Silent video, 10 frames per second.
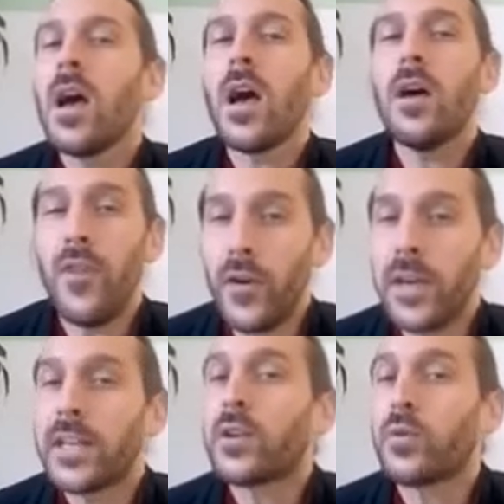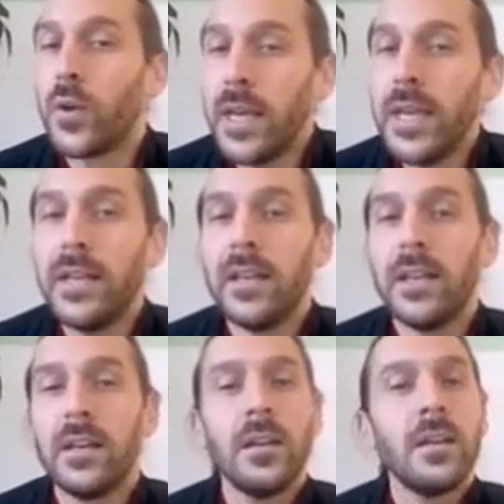a very
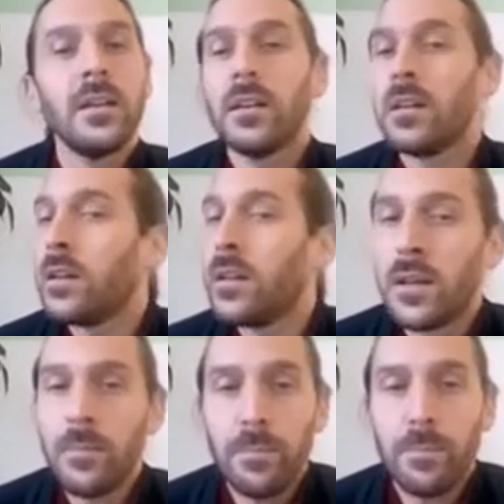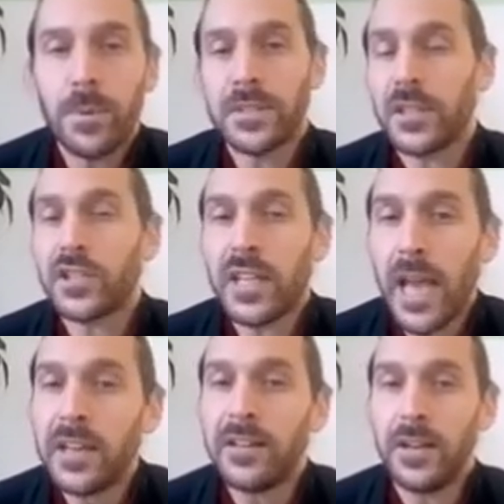green presidential
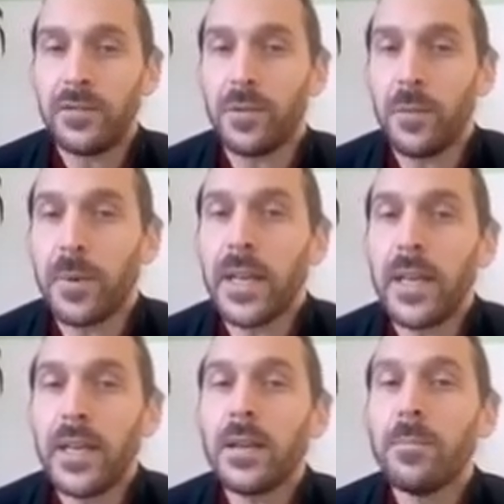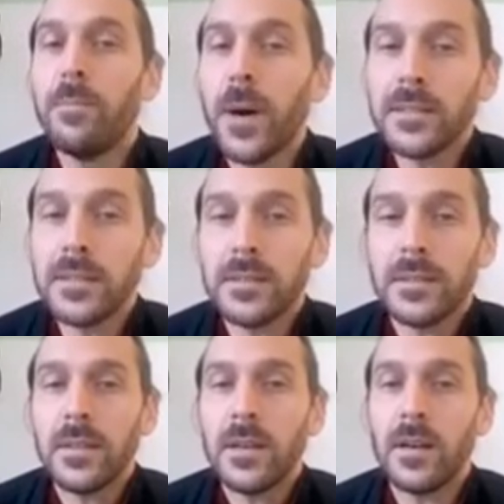candidate from the beginning, but
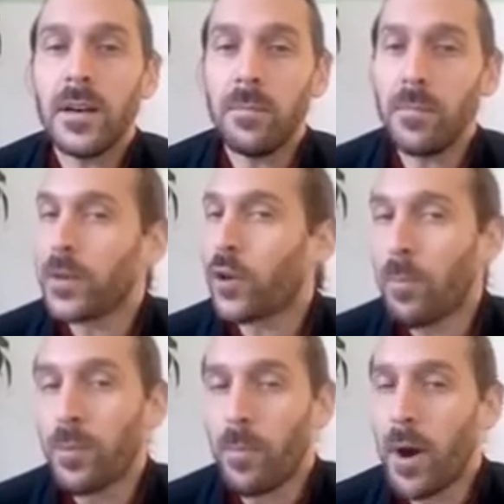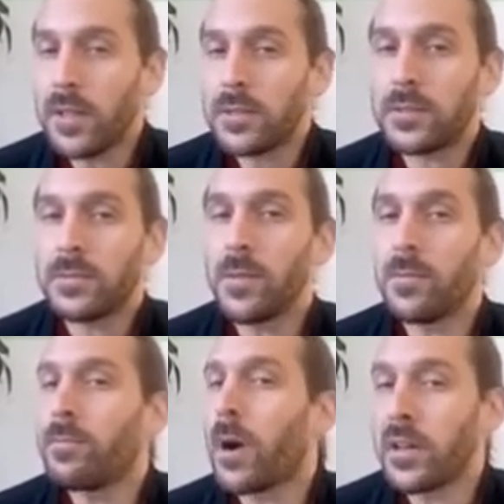the compromise with the
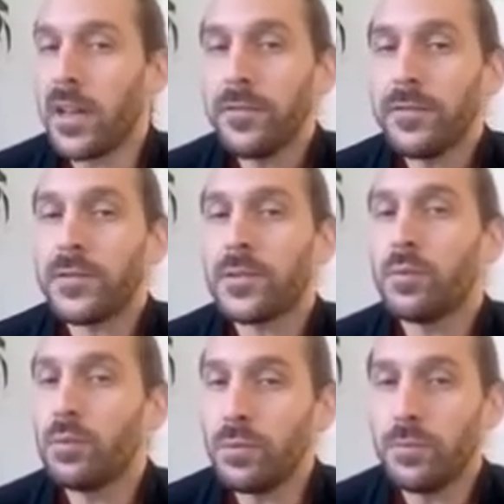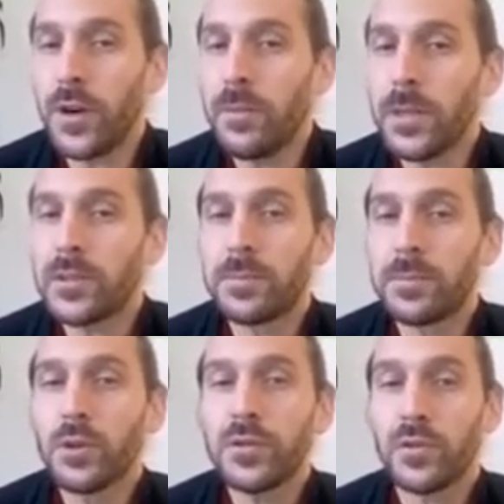party left, who very much
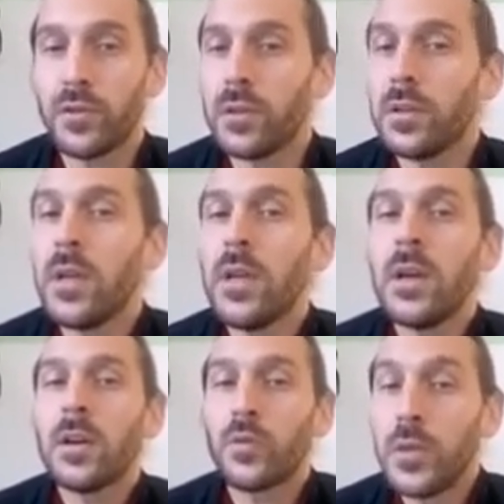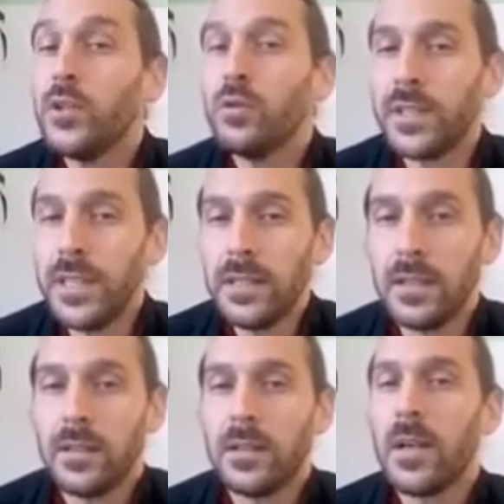pushed for a Green New
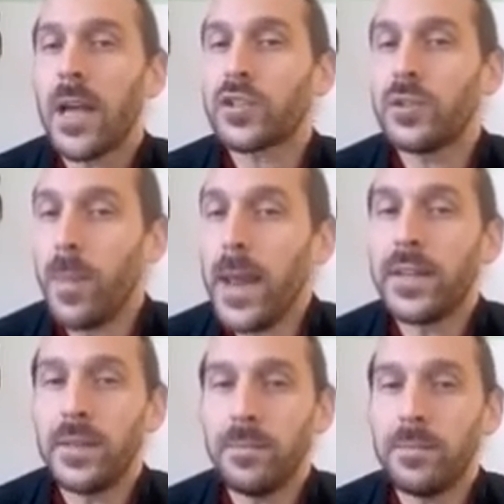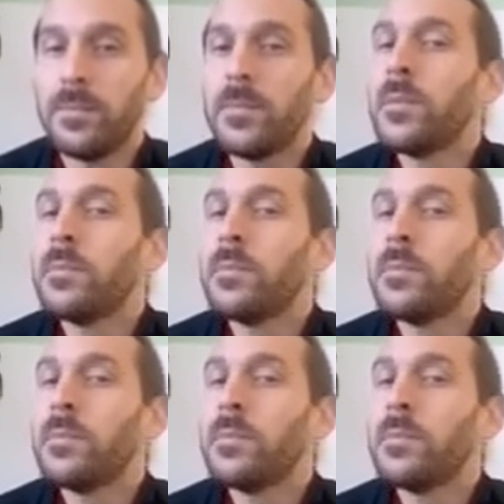Deal, actually made him